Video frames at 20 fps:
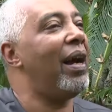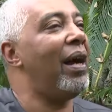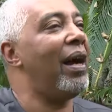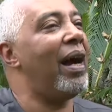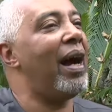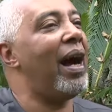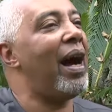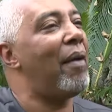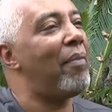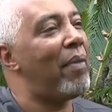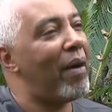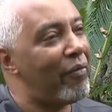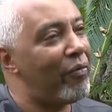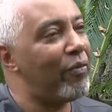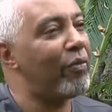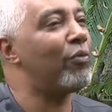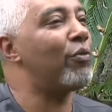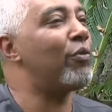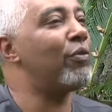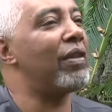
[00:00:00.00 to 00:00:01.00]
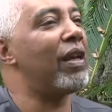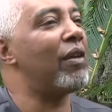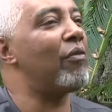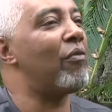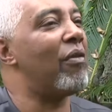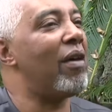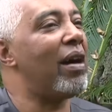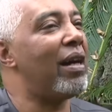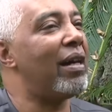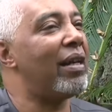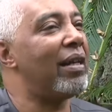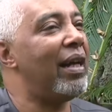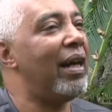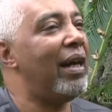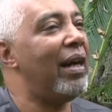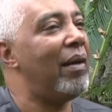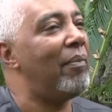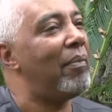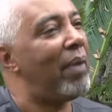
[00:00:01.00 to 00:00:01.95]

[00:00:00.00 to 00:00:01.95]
as if they have learned nothing from the